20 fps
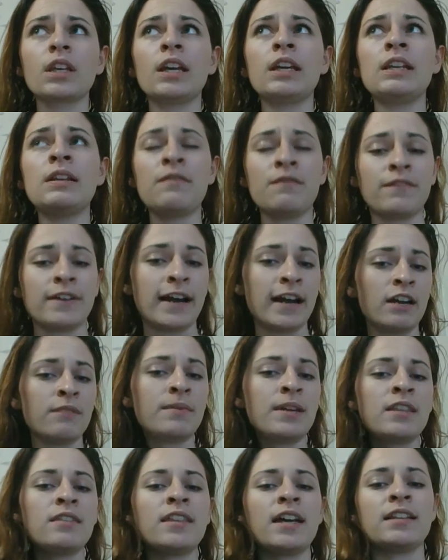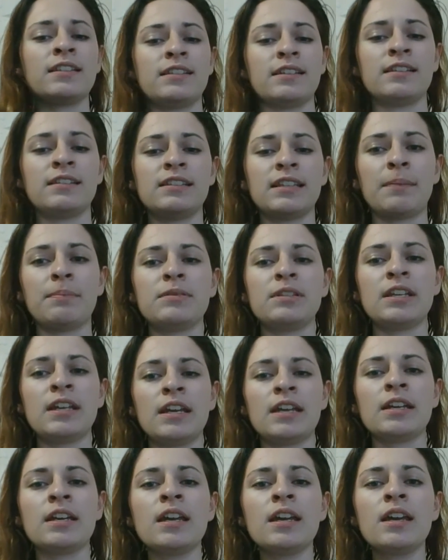environment that's
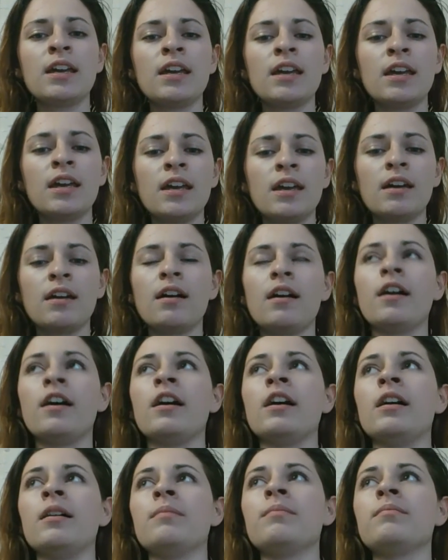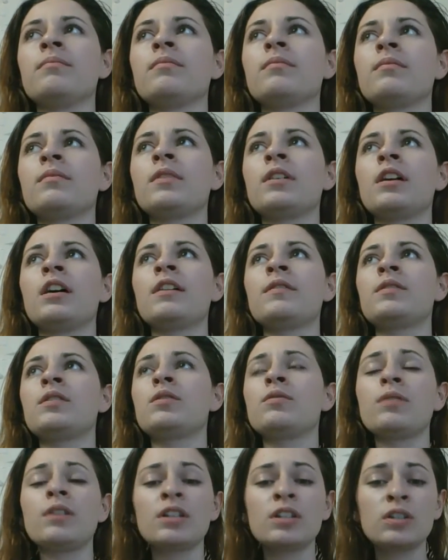accepting um, of
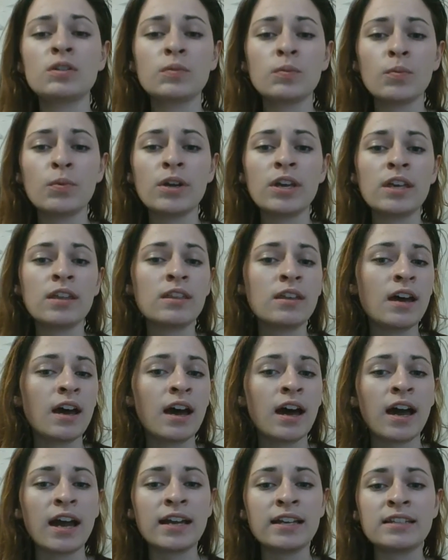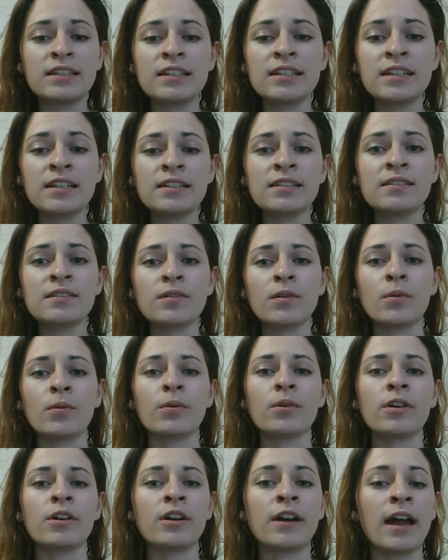students with IDs
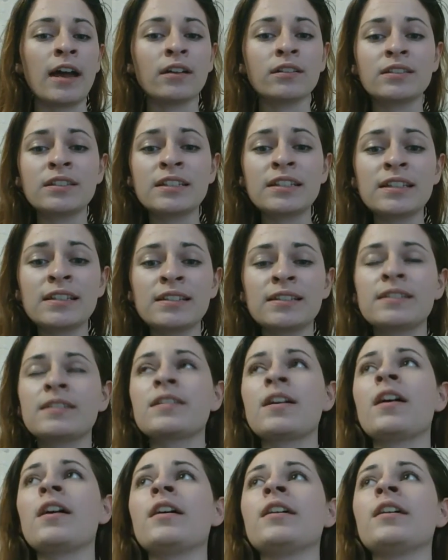or LDs,